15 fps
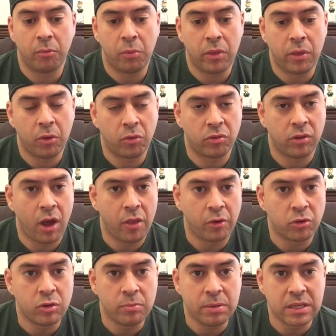with those
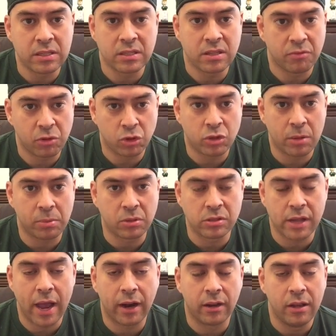other two pieces of your triple
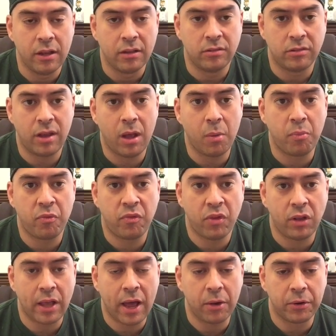stack to help
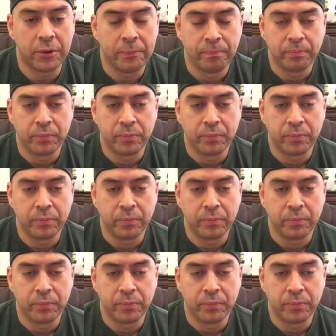fill out